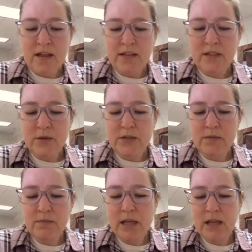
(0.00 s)
And so
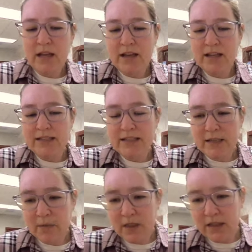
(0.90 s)
to me, it's
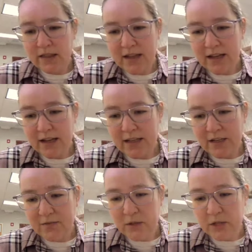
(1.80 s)
something that kind
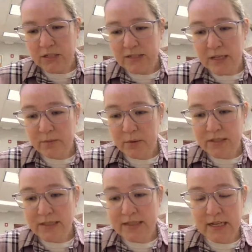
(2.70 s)
of, it's able
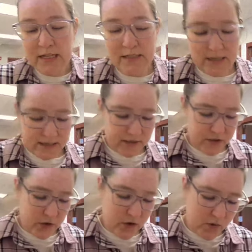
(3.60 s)
to stand on
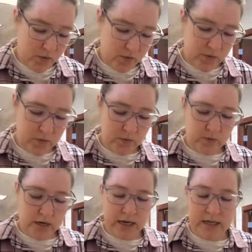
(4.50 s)
its own,
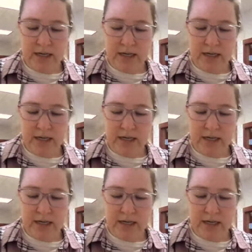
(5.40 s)
right?